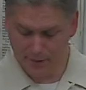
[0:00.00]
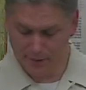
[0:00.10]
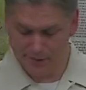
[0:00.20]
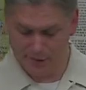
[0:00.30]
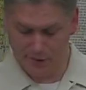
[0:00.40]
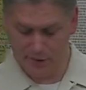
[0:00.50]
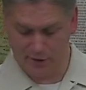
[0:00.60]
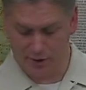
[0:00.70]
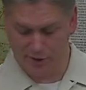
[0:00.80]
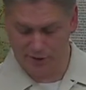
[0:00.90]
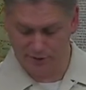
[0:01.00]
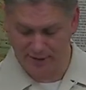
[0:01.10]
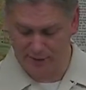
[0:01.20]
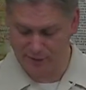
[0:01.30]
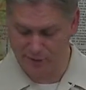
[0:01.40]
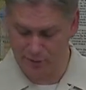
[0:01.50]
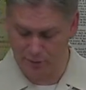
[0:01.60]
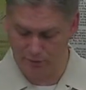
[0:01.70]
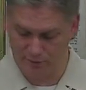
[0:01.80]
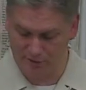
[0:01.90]
So you look also down to
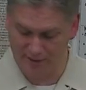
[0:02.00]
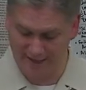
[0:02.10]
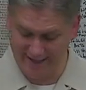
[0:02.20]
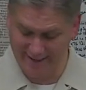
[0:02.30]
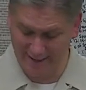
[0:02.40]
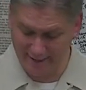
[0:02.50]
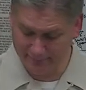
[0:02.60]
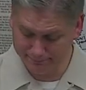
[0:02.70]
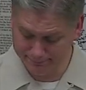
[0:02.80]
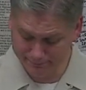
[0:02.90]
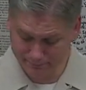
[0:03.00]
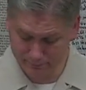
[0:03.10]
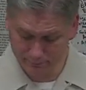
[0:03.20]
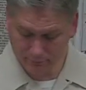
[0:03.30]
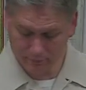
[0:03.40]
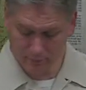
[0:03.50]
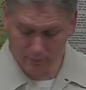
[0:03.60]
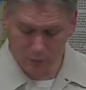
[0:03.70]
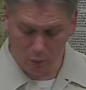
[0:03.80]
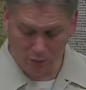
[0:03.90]
verse 18,
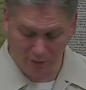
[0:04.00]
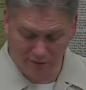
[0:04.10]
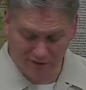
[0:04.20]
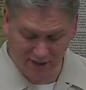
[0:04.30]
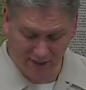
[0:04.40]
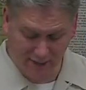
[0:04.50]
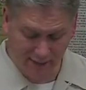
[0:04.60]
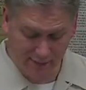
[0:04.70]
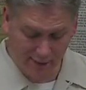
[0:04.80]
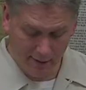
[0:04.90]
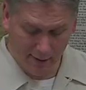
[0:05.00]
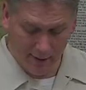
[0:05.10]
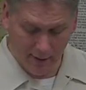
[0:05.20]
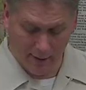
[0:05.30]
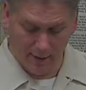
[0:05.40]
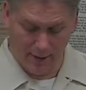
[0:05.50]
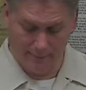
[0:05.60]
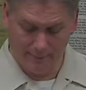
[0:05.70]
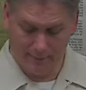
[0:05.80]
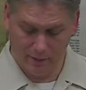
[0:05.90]
referencing again
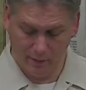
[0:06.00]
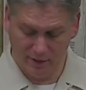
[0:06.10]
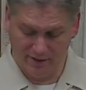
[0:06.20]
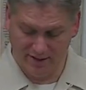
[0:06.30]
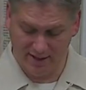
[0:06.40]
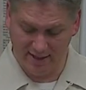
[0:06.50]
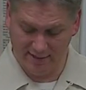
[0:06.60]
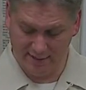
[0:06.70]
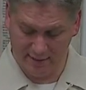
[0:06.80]
um, where he says,